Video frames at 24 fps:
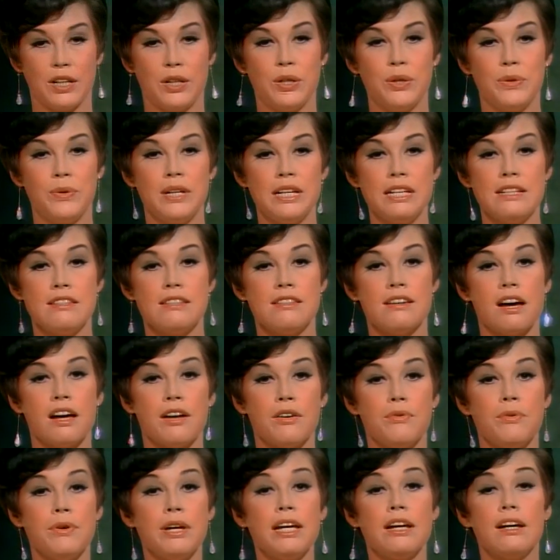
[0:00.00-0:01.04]
Luis
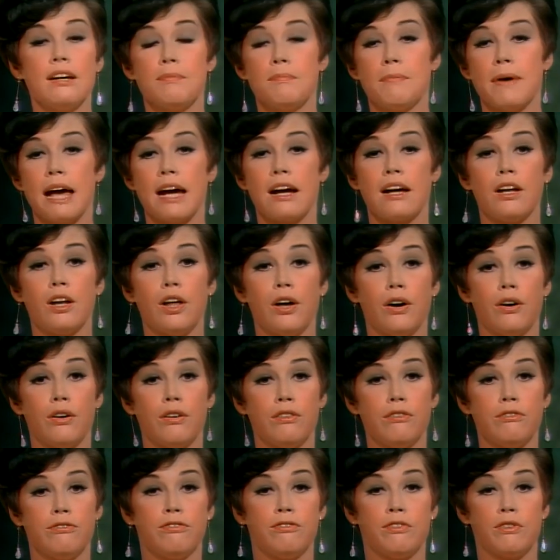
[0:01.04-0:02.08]
Enrique
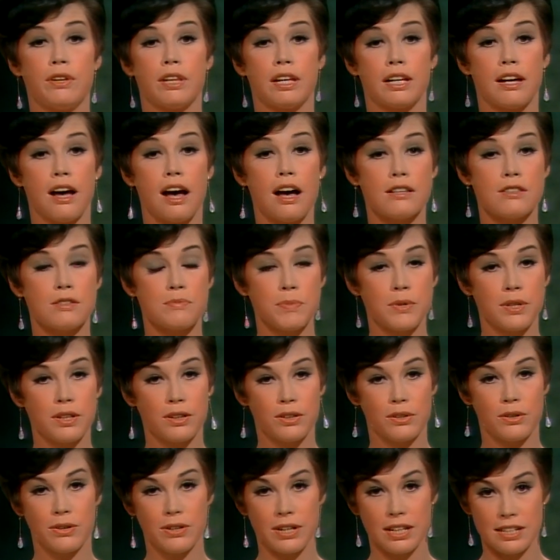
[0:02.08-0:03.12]
Bacalo for The Gospel
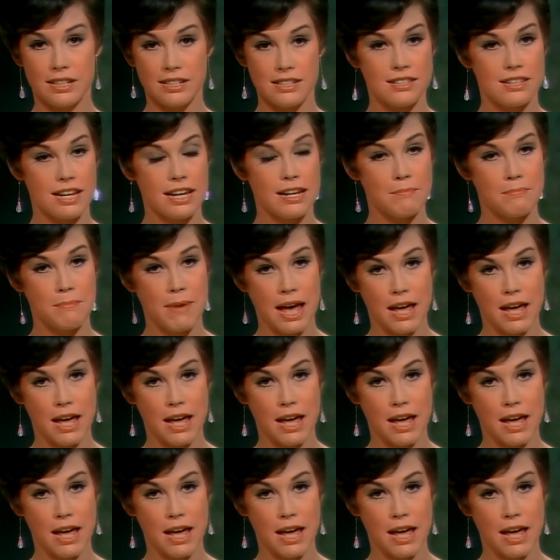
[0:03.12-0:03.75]
According to St.